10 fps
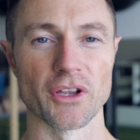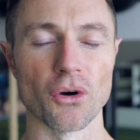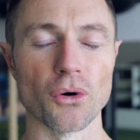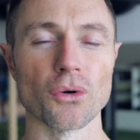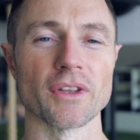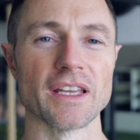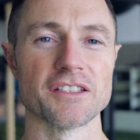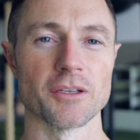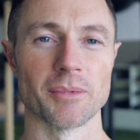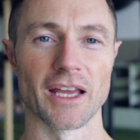we all
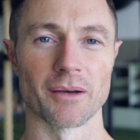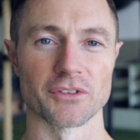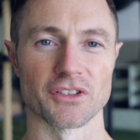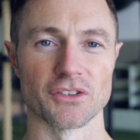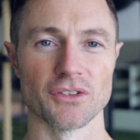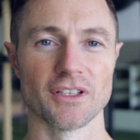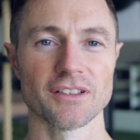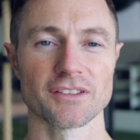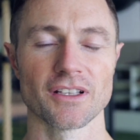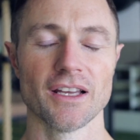need to be able to do
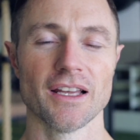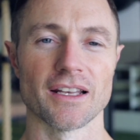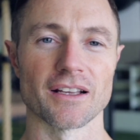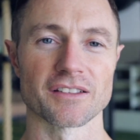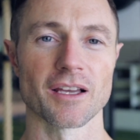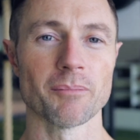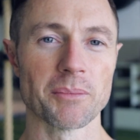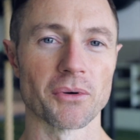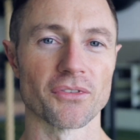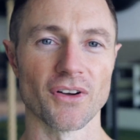this. Now some
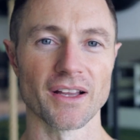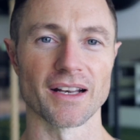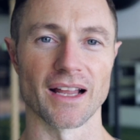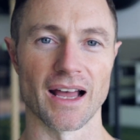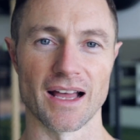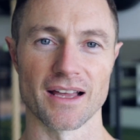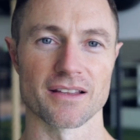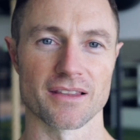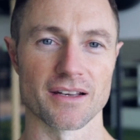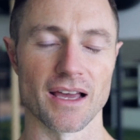people find it
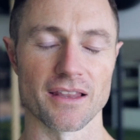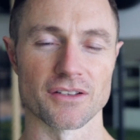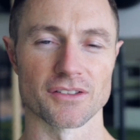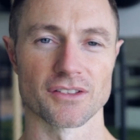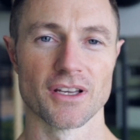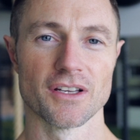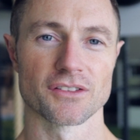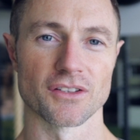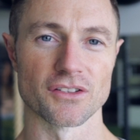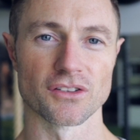harder than others.
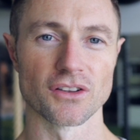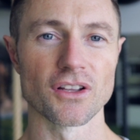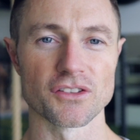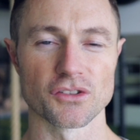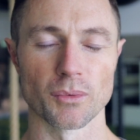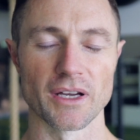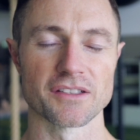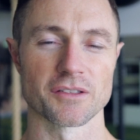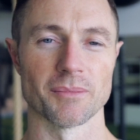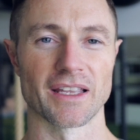So there's lots of
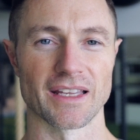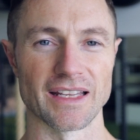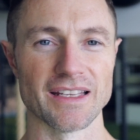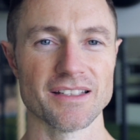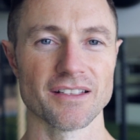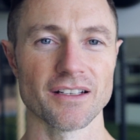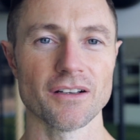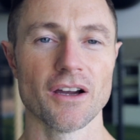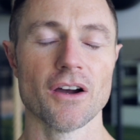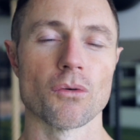ways to make it easier.
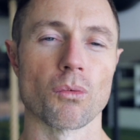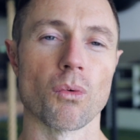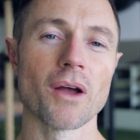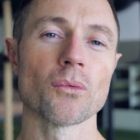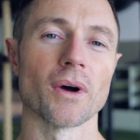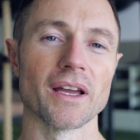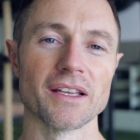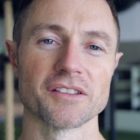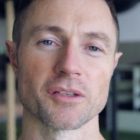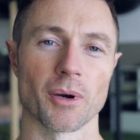One way
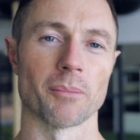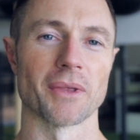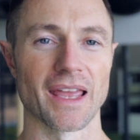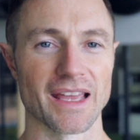is to pop your